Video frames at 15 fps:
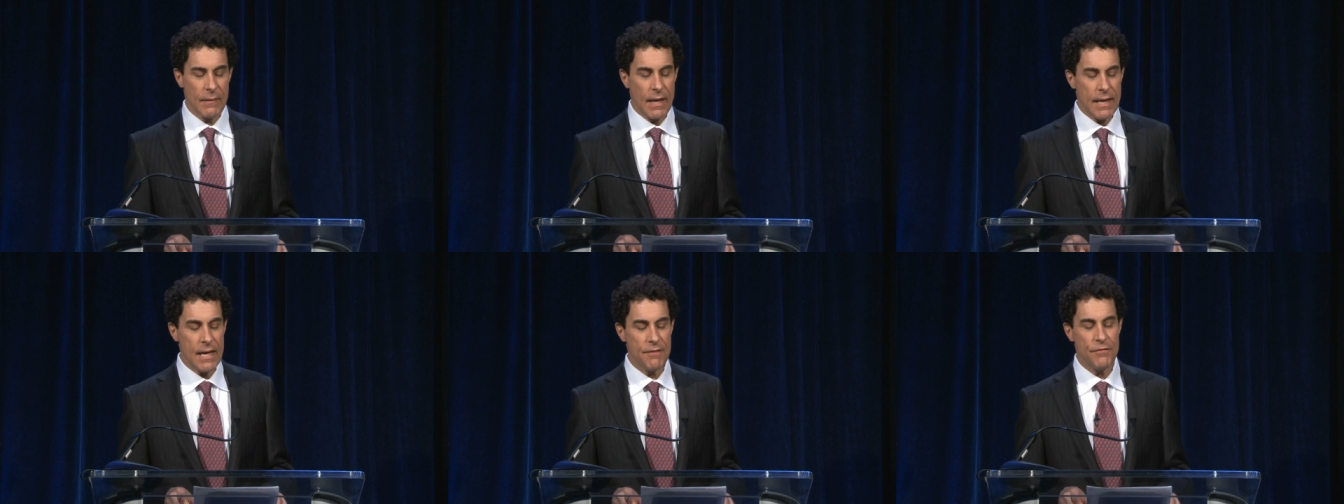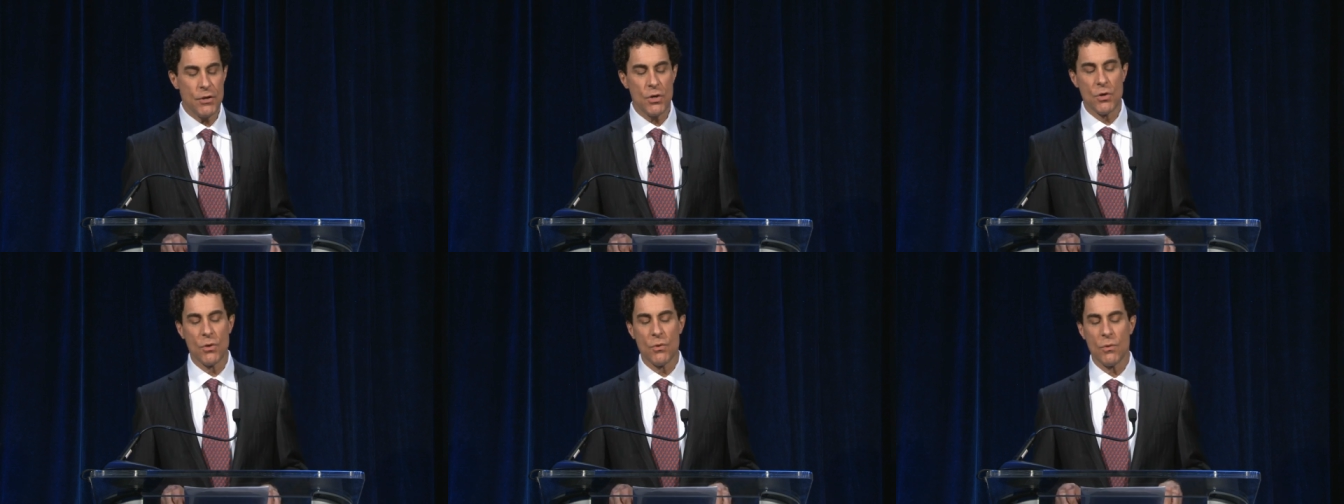If
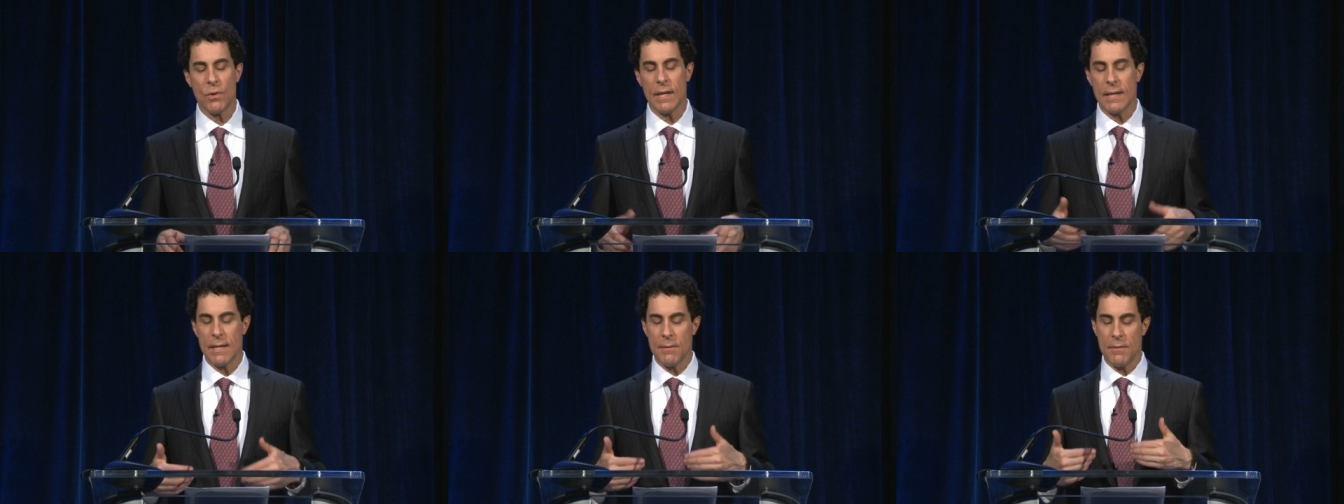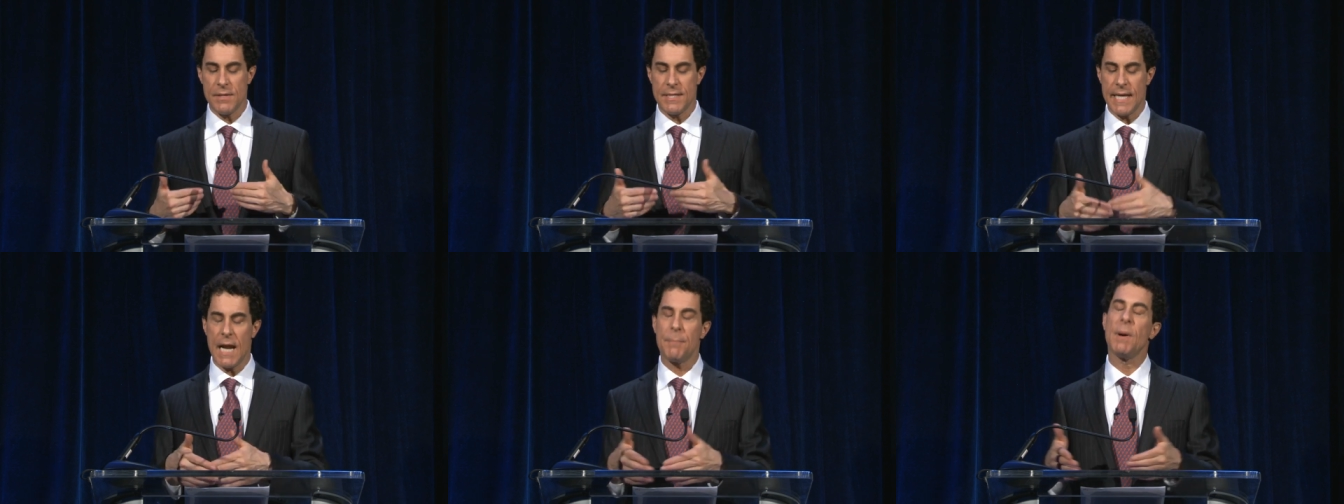you
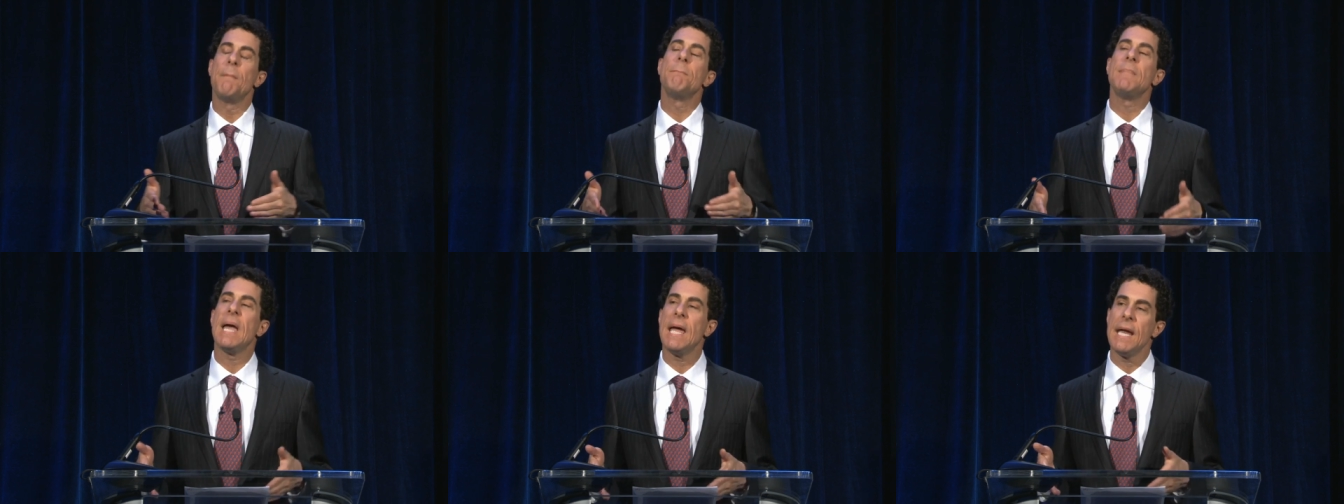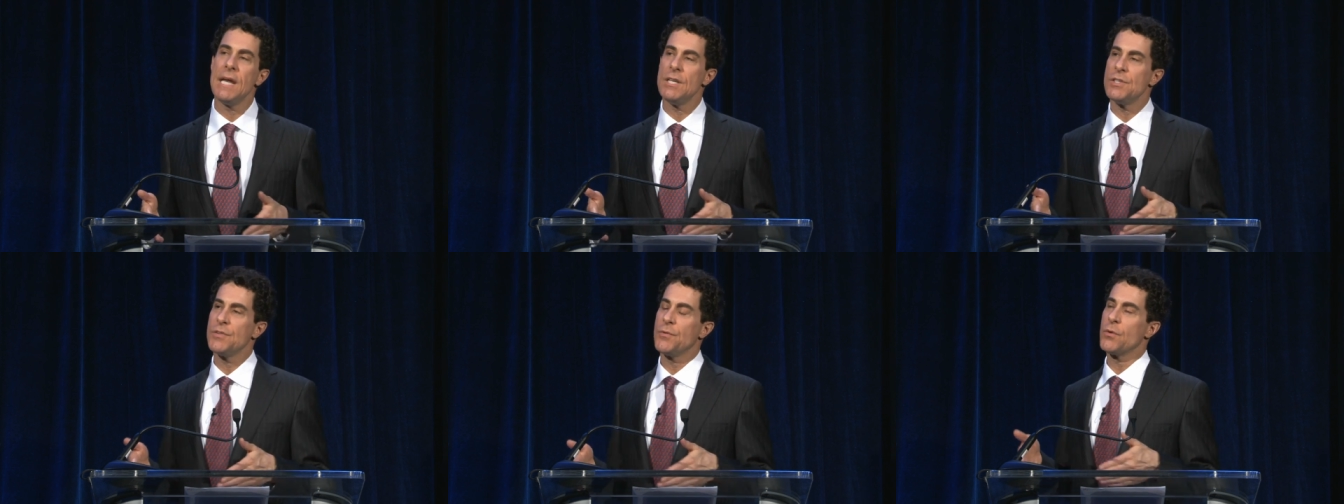set up a
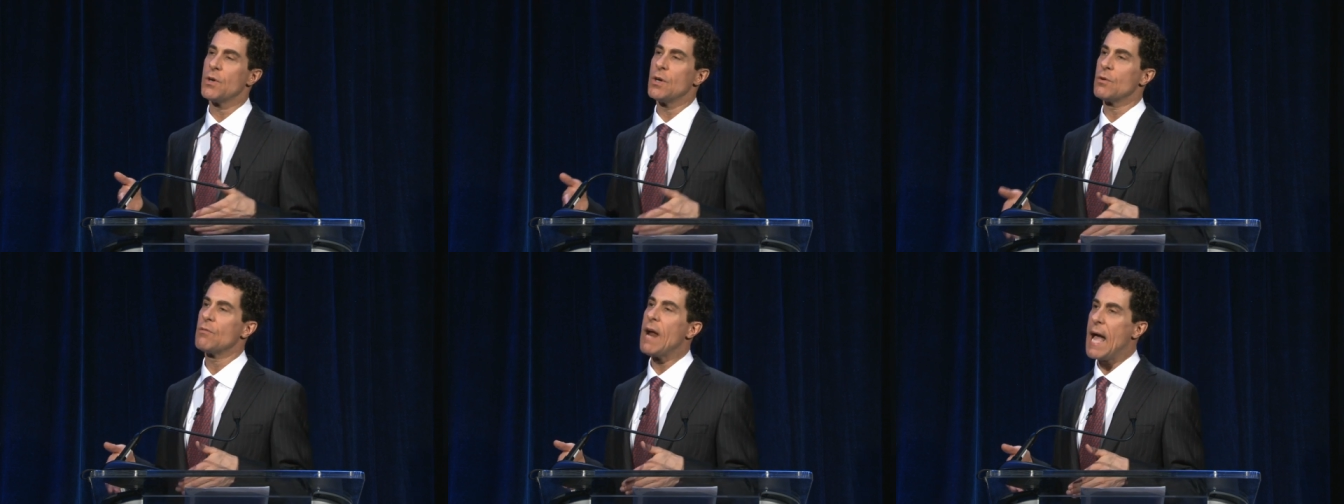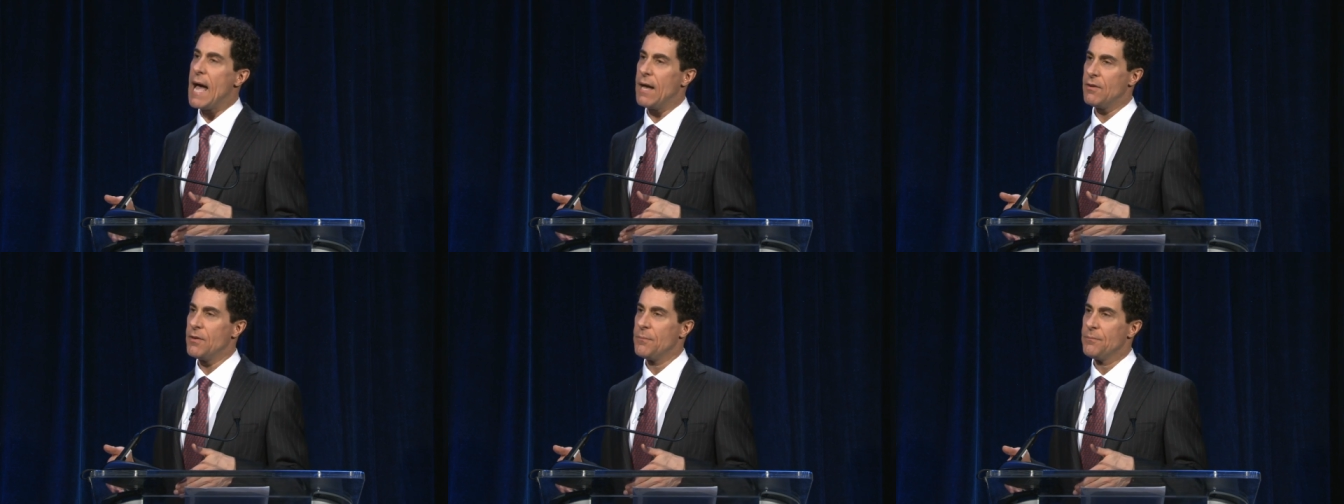maze for a
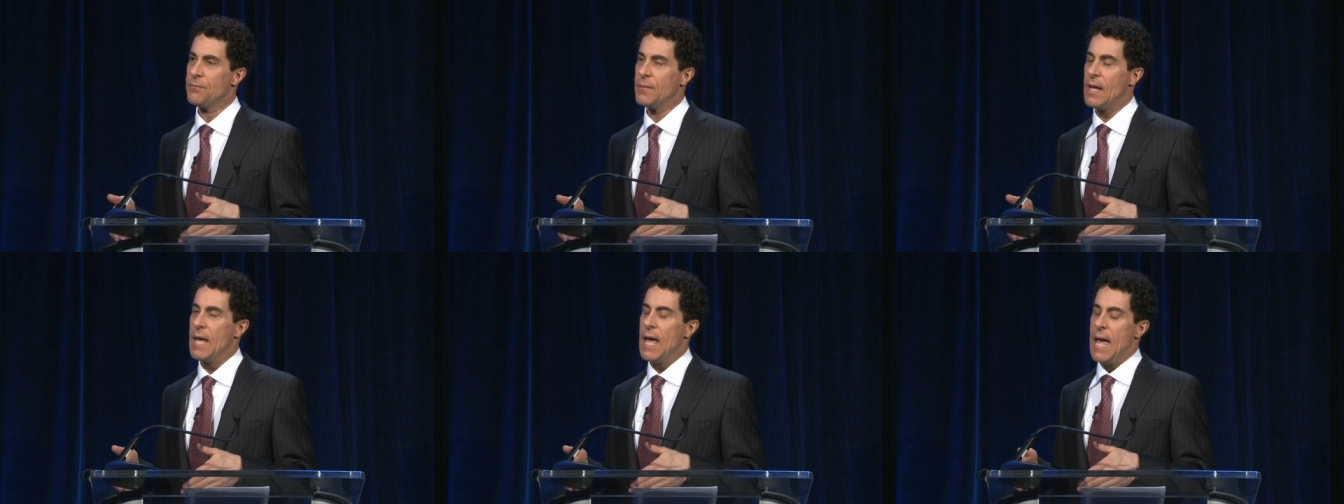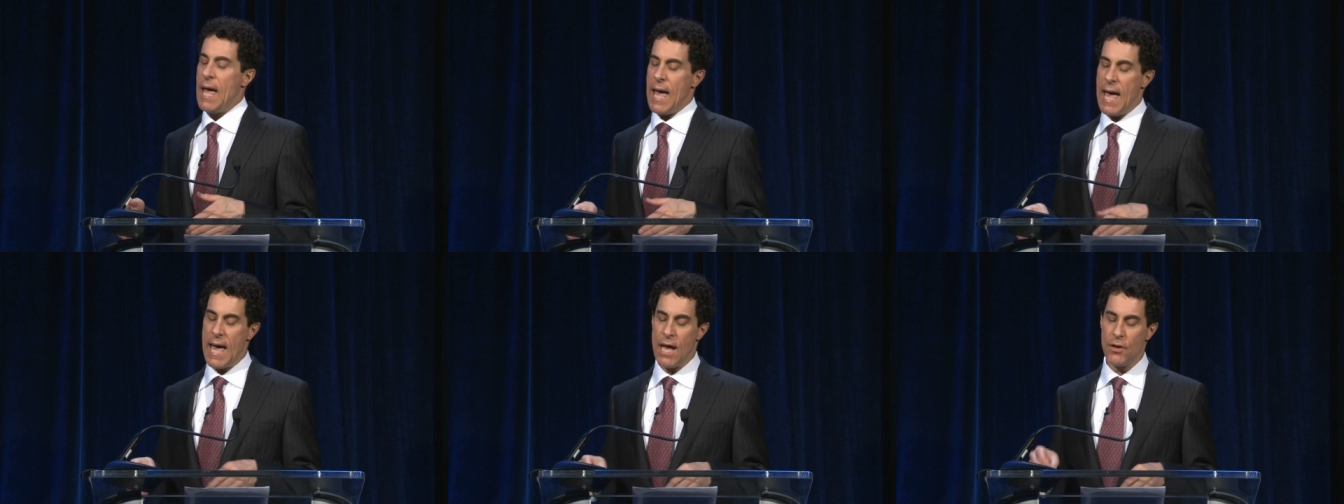rat
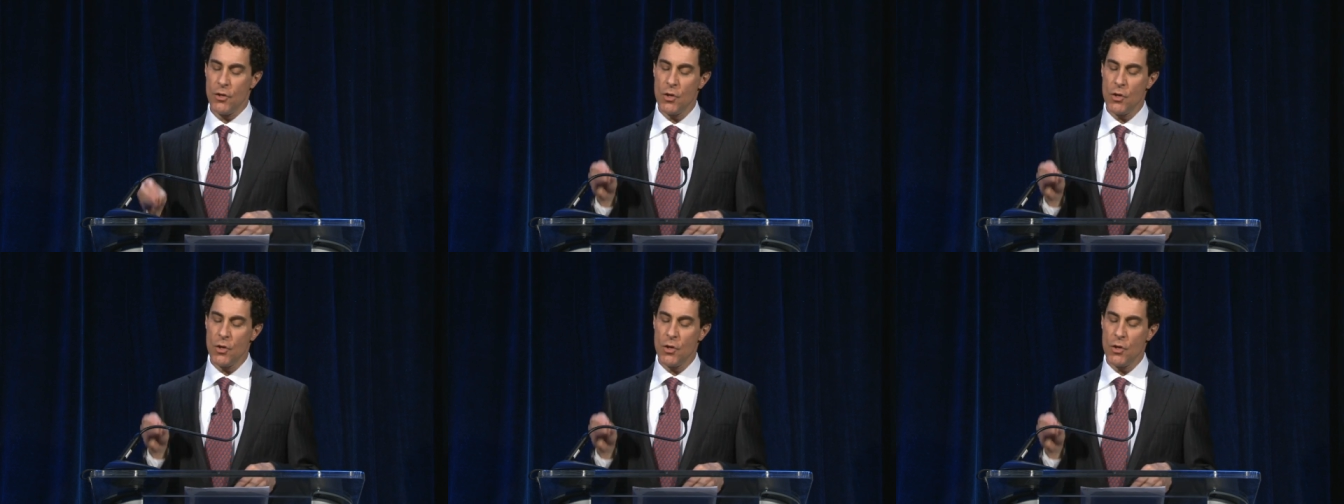and you